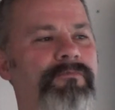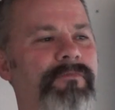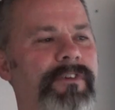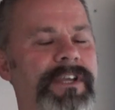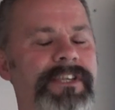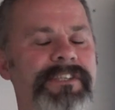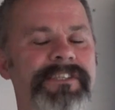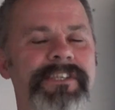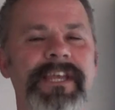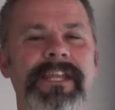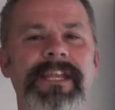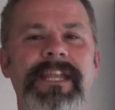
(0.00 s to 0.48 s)

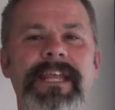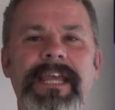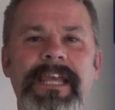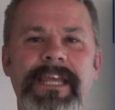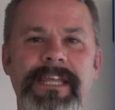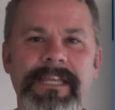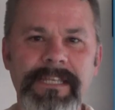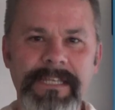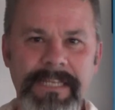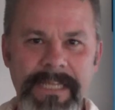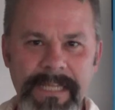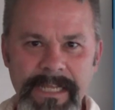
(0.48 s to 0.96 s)
risen
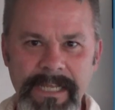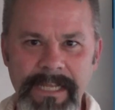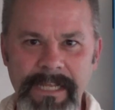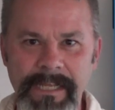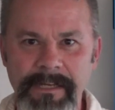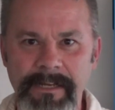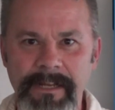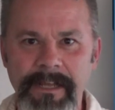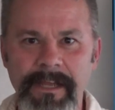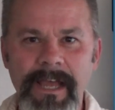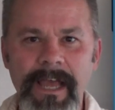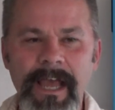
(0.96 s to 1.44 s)

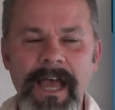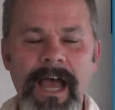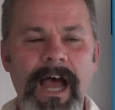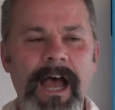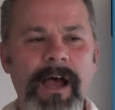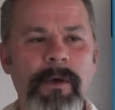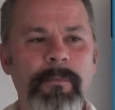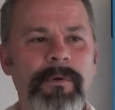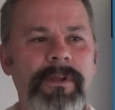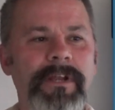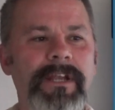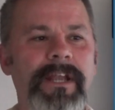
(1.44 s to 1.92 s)
indeed.
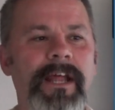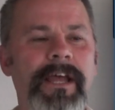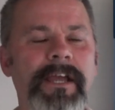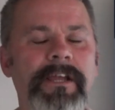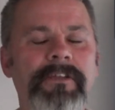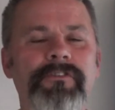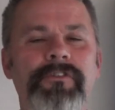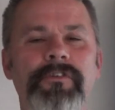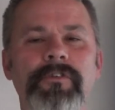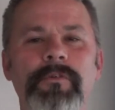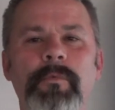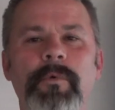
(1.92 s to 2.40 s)
I would
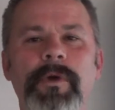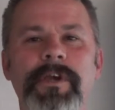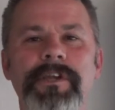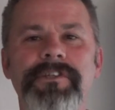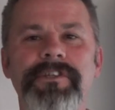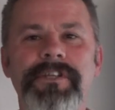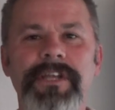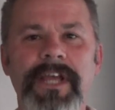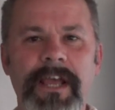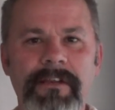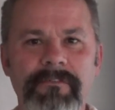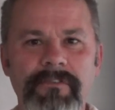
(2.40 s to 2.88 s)
like to
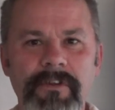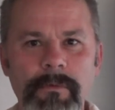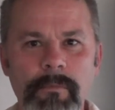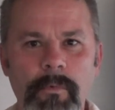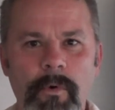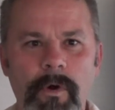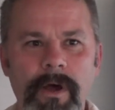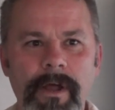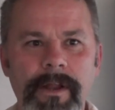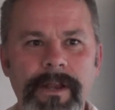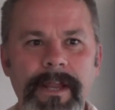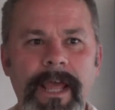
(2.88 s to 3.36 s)
wish
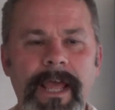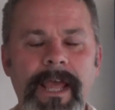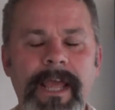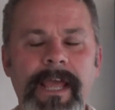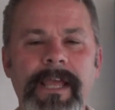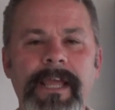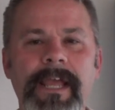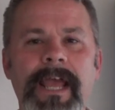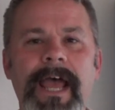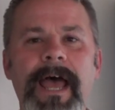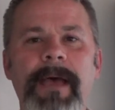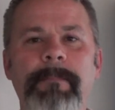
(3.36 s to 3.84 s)
everyone
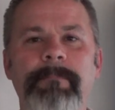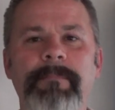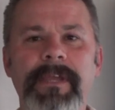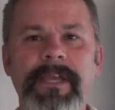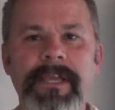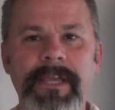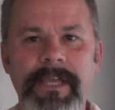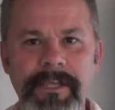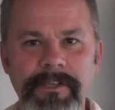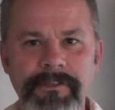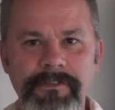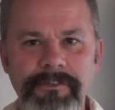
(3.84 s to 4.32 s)
a happy
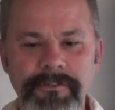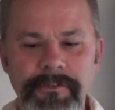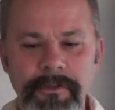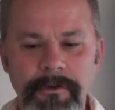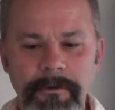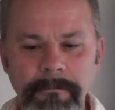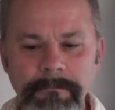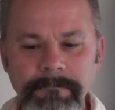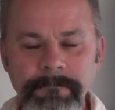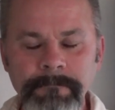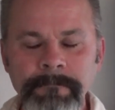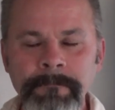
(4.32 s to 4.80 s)

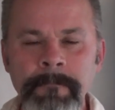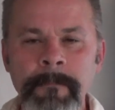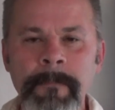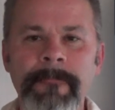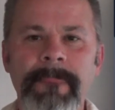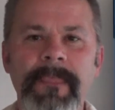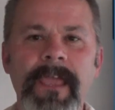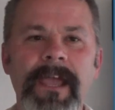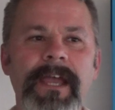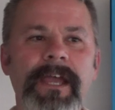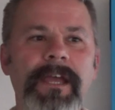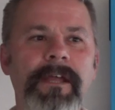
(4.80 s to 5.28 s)
Easter.
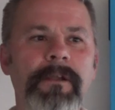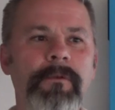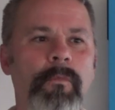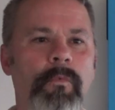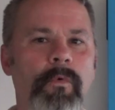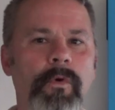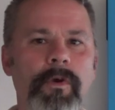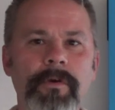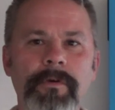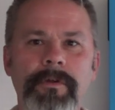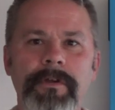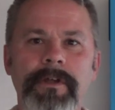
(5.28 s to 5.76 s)

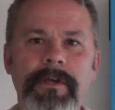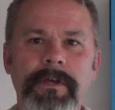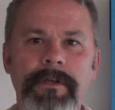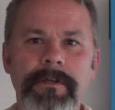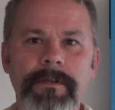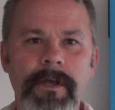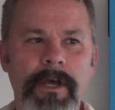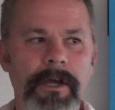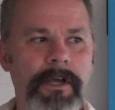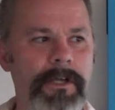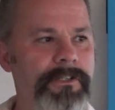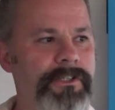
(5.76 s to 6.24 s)
And we're going
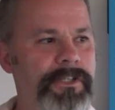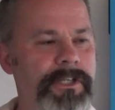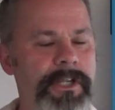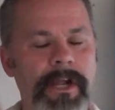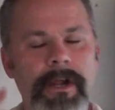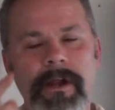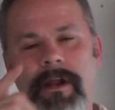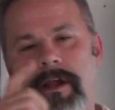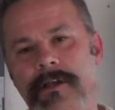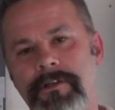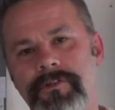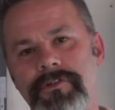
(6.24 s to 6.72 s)
to uh,
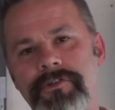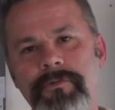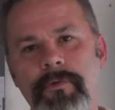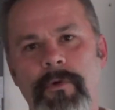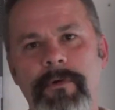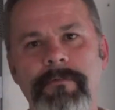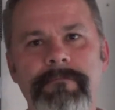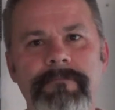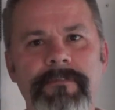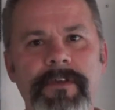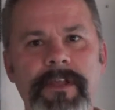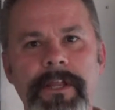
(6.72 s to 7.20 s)
share a
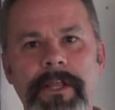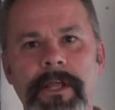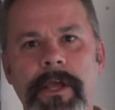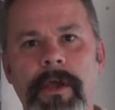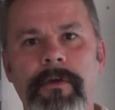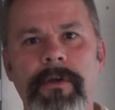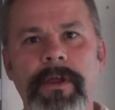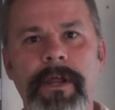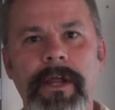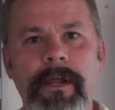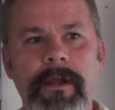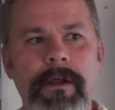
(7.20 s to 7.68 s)
short
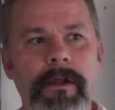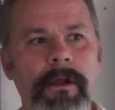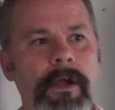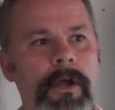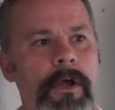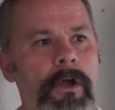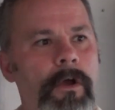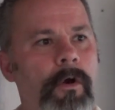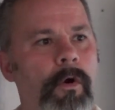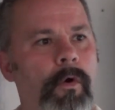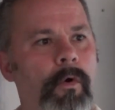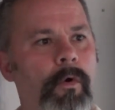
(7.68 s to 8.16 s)
video here
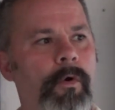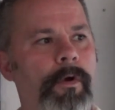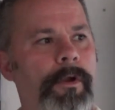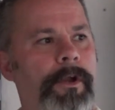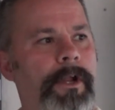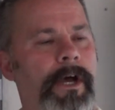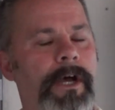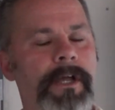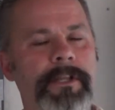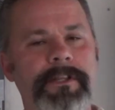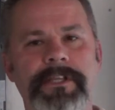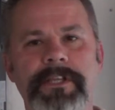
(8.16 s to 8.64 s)

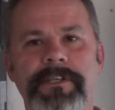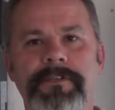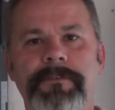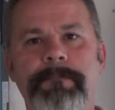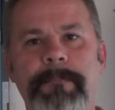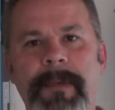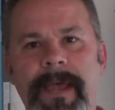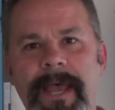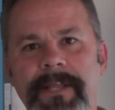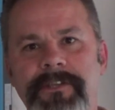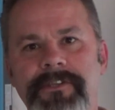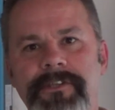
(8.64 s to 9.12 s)
on uh,
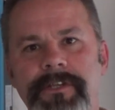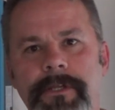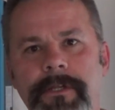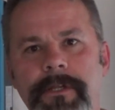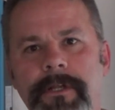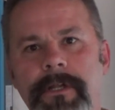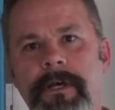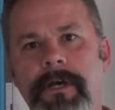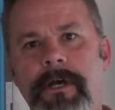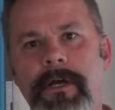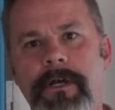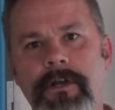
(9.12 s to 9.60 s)

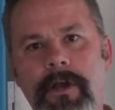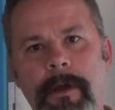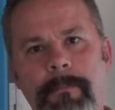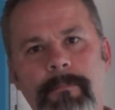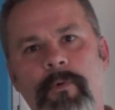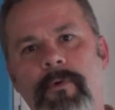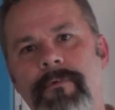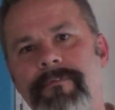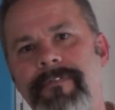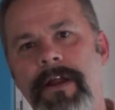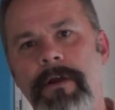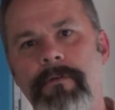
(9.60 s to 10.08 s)
dispatching a
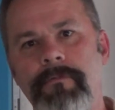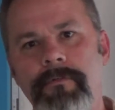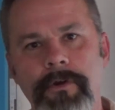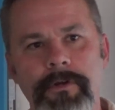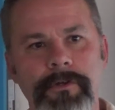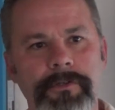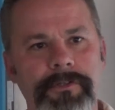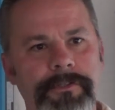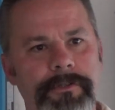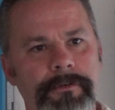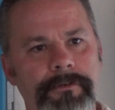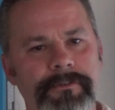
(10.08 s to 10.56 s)
couple of our
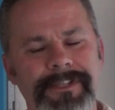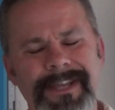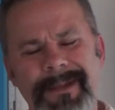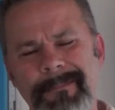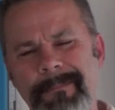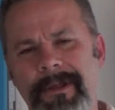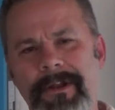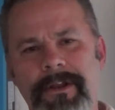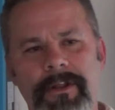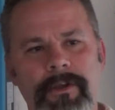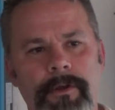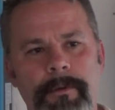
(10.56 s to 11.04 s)
roosters.
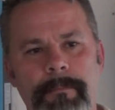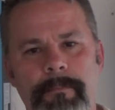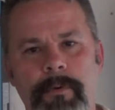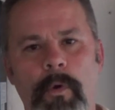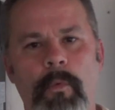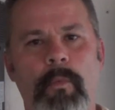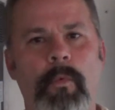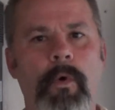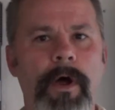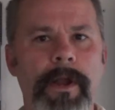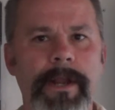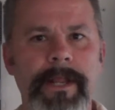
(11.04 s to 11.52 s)
I'm only going to
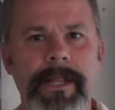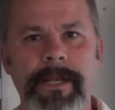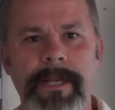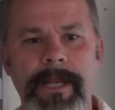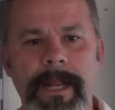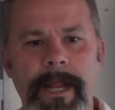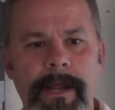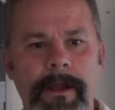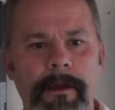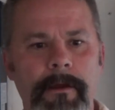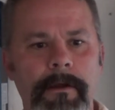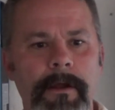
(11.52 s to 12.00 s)
put one
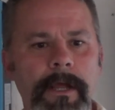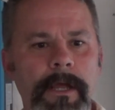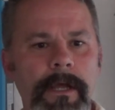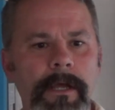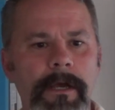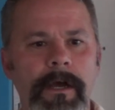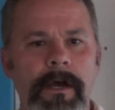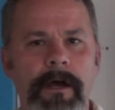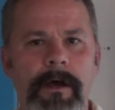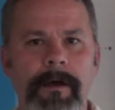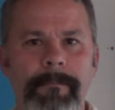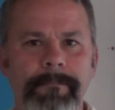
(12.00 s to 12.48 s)
in there
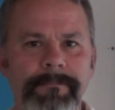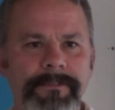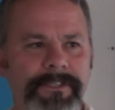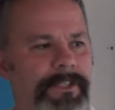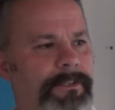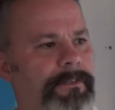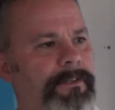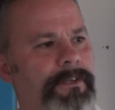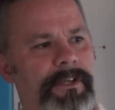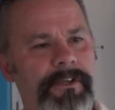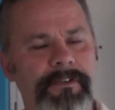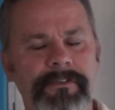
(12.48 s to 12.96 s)
um,
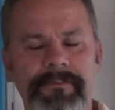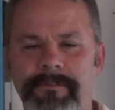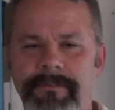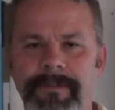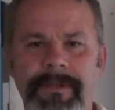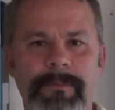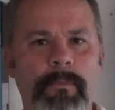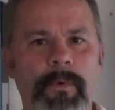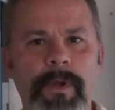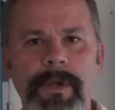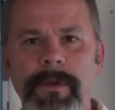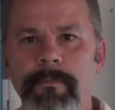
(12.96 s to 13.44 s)
just
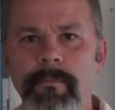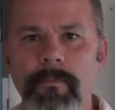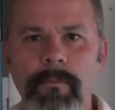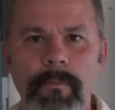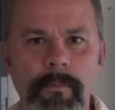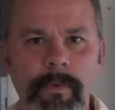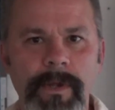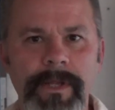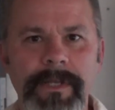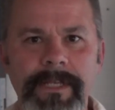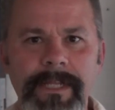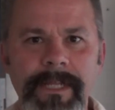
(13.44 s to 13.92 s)
because
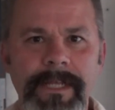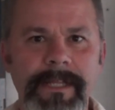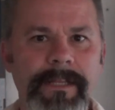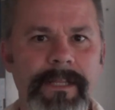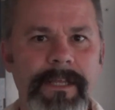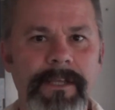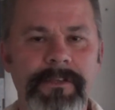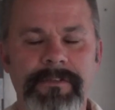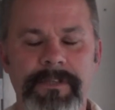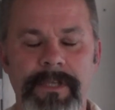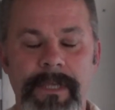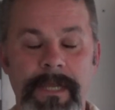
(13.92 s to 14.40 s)
when we did
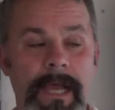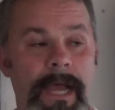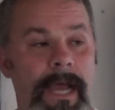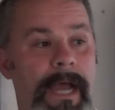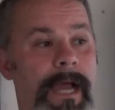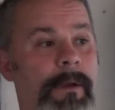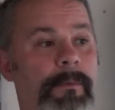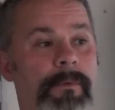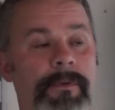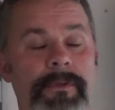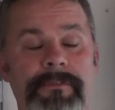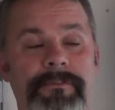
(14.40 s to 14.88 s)
this,
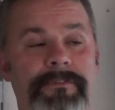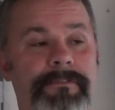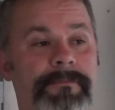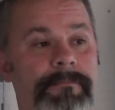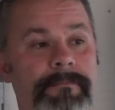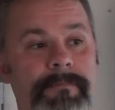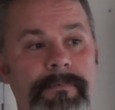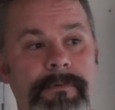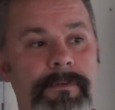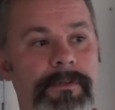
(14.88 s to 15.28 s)
I was